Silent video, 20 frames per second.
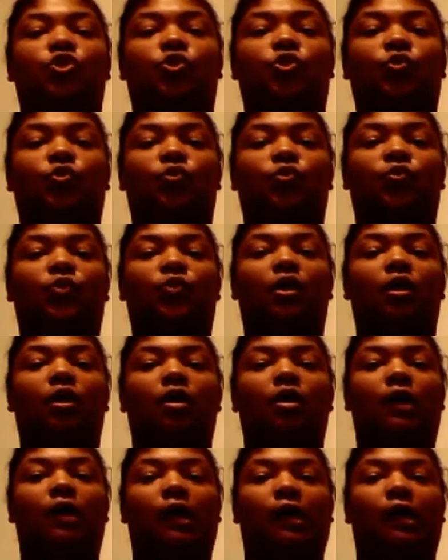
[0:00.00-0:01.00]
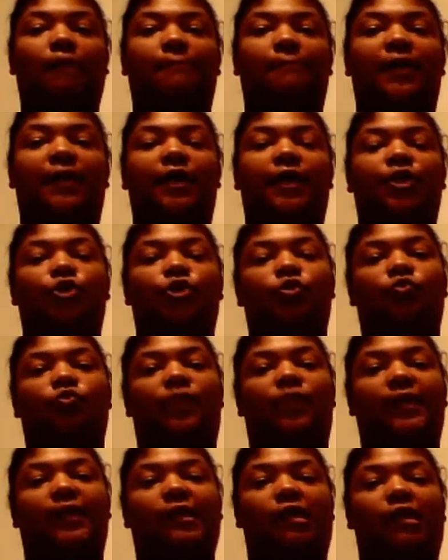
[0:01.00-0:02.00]
you my new
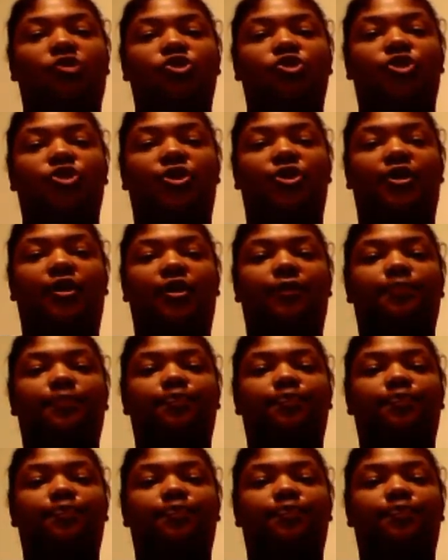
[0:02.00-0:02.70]
weight loss journey.